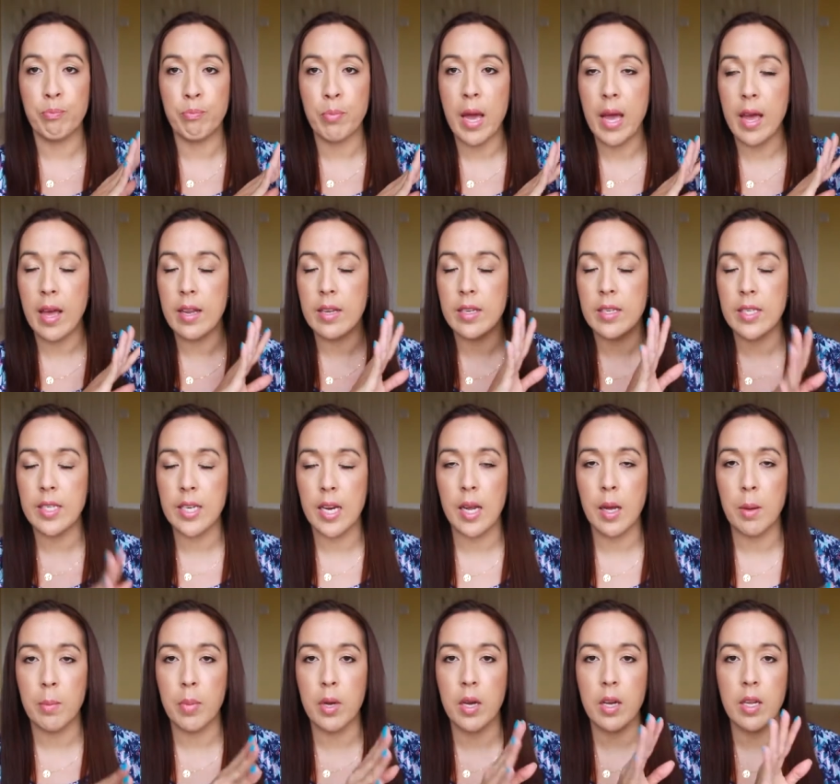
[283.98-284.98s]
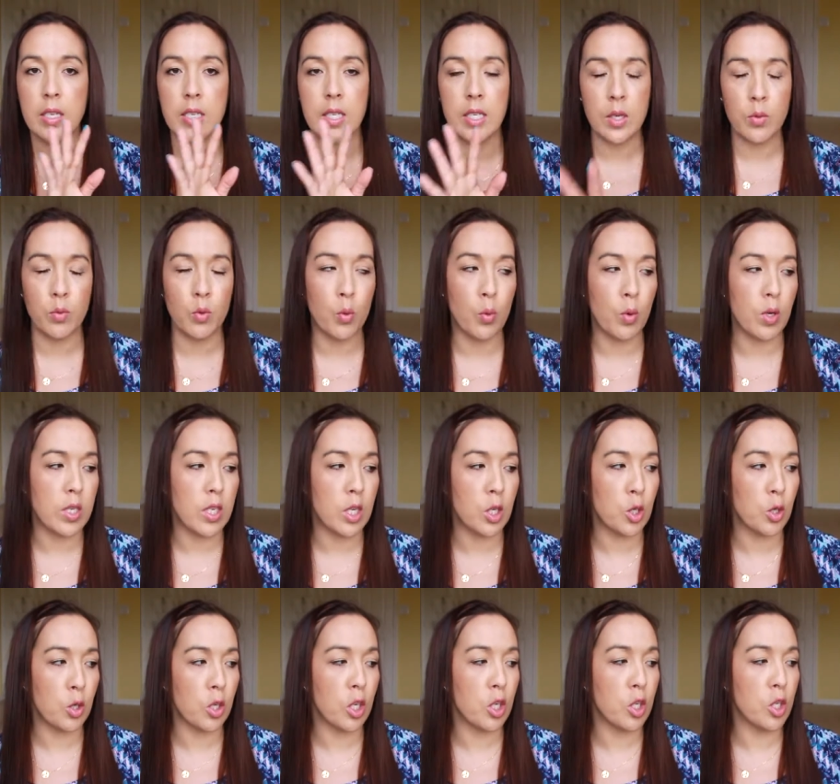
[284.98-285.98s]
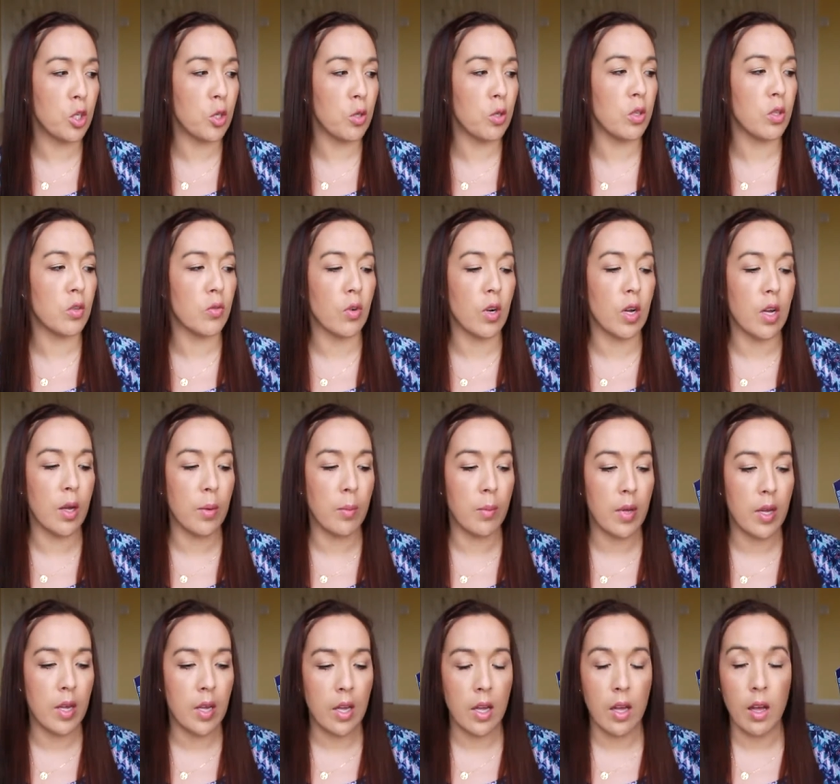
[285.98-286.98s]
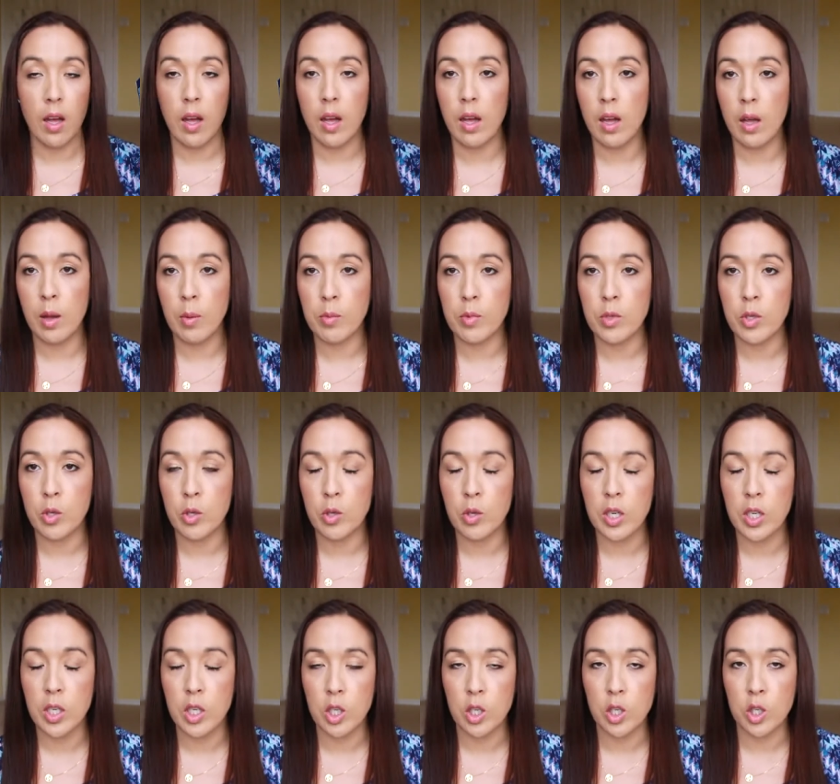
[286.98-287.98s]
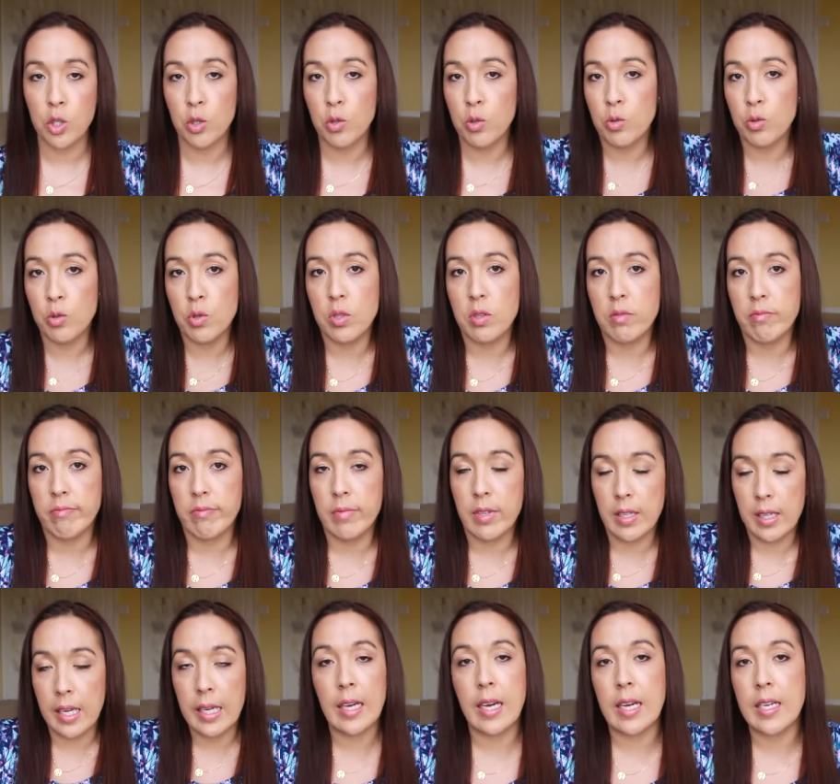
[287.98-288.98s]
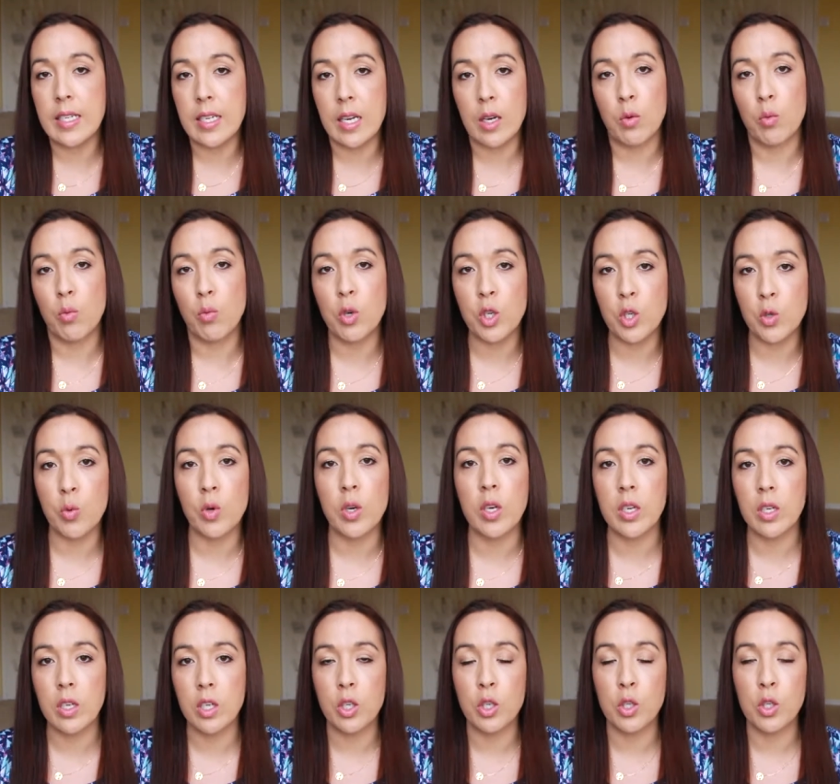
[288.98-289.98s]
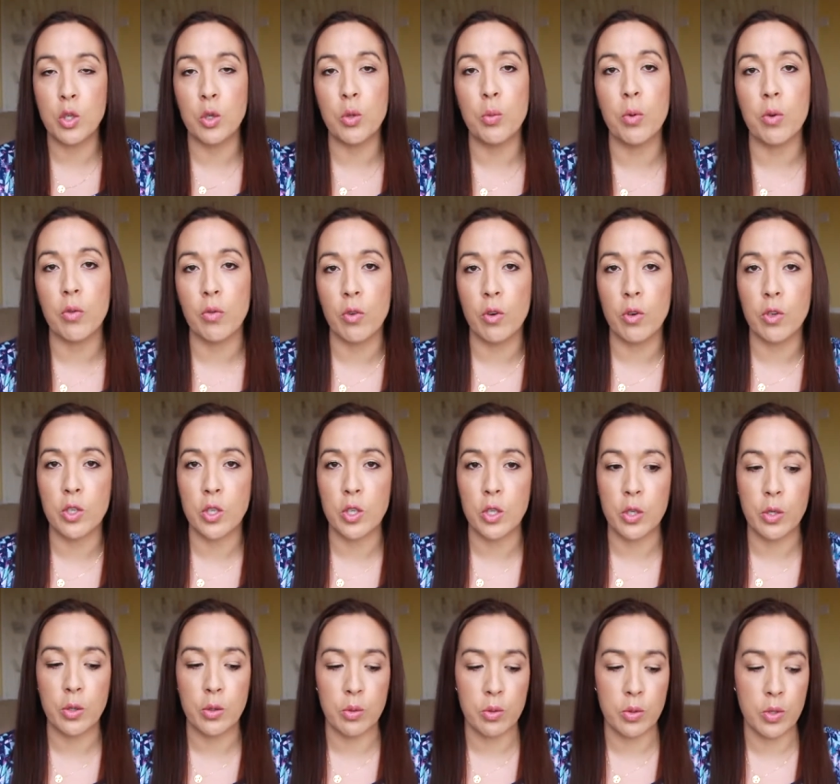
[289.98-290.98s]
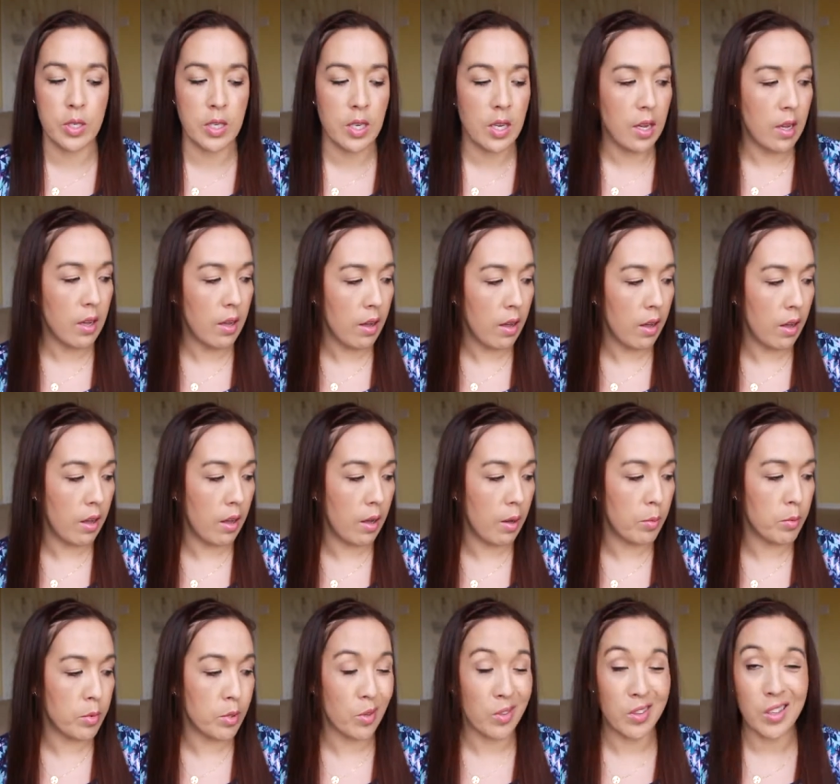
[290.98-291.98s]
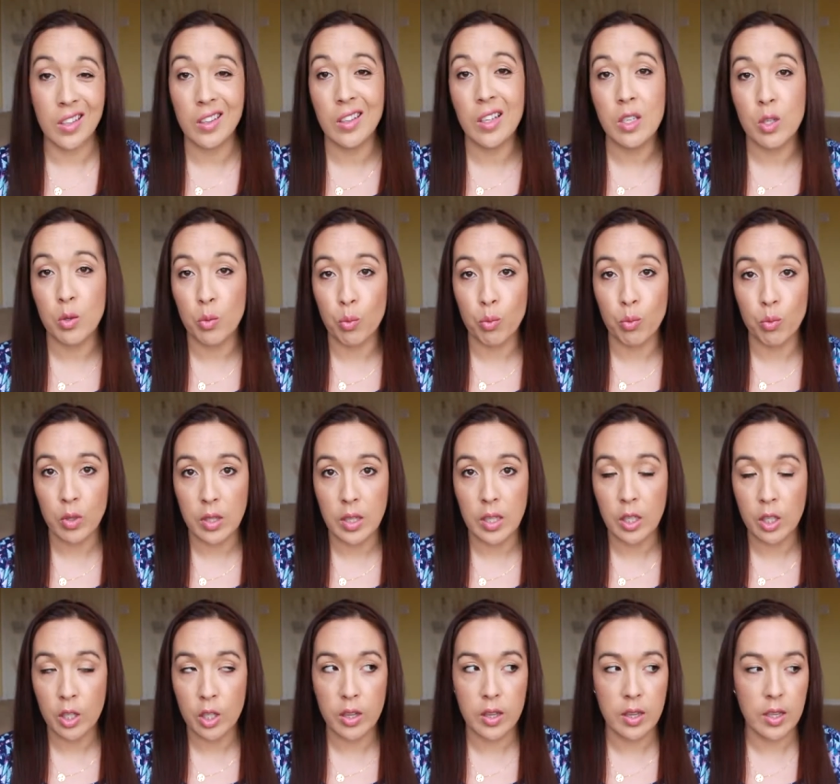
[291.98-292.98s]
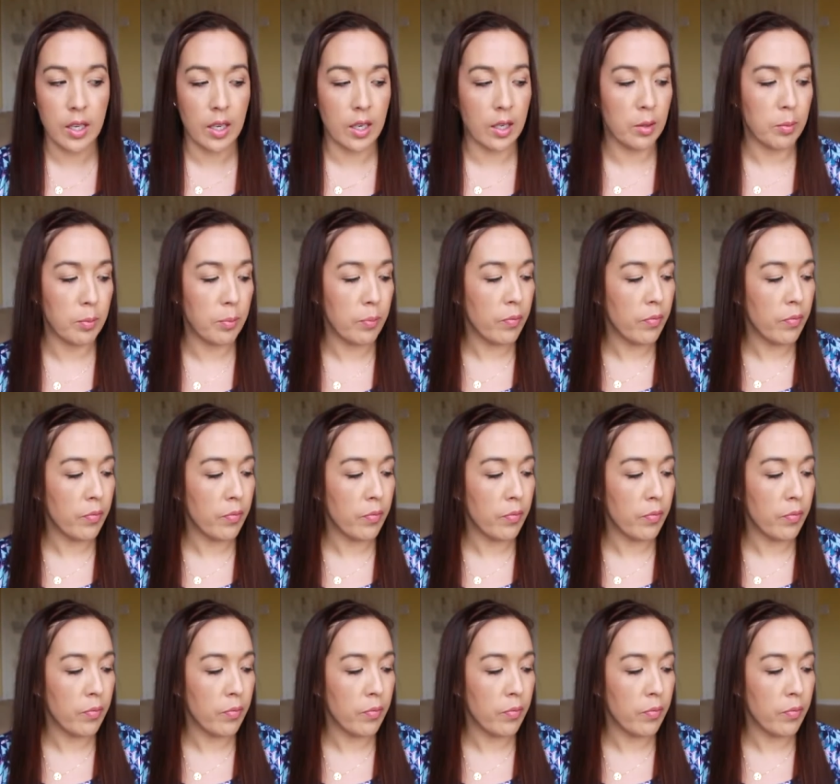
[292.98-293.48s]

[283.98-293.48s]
pads, tampons, different ones that you can choose from. Um, so you get to choose, like I said, which one you prefer to use. Um, so I think that's a really good thing.